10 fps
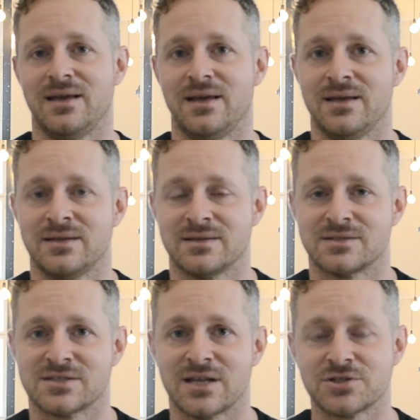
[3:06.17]
in
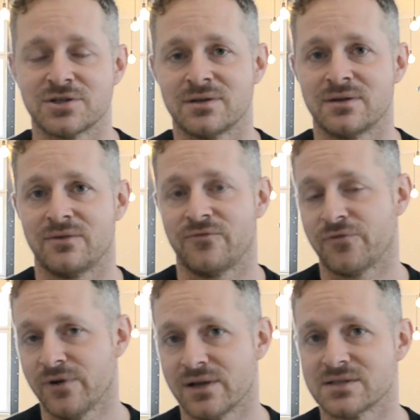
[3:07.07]
such a
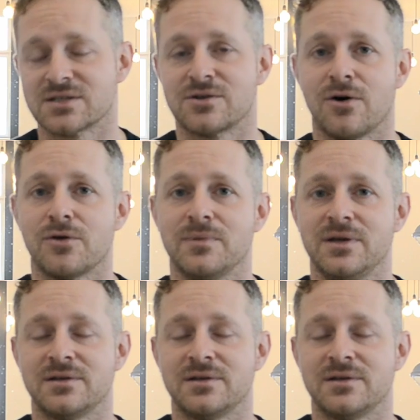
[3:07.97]
freelance economy,